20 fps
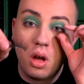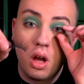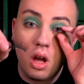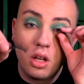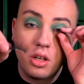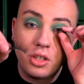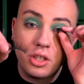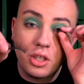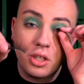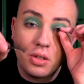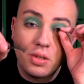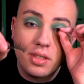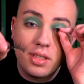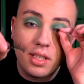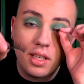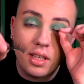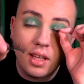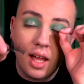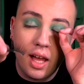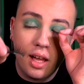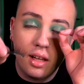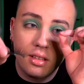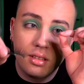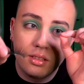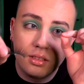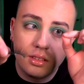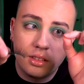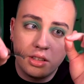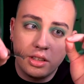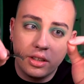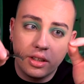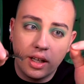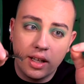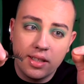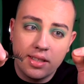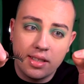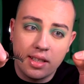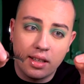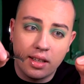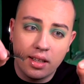Do you see that? Do you guys
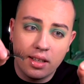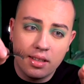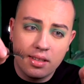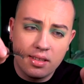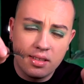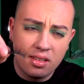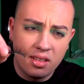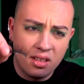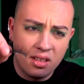see this?